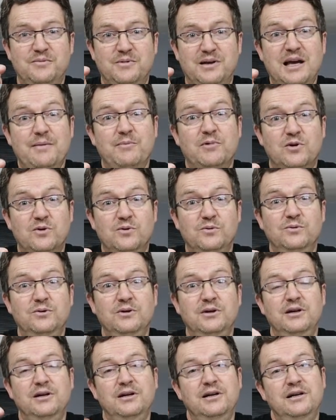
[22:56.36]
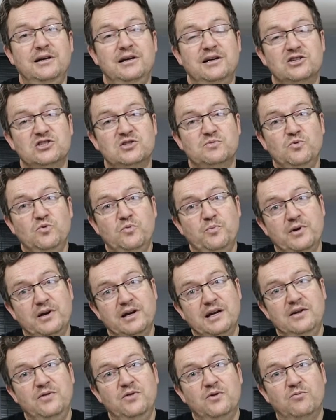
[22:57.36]
chemical, a small
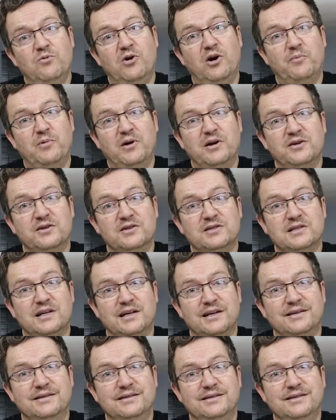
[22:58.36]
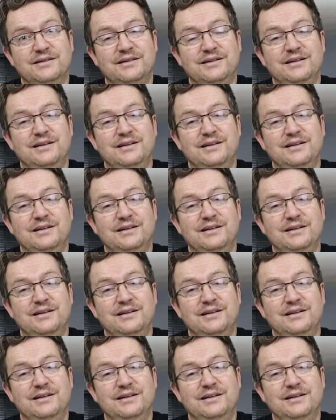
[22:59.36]
bit in the rub, I understand,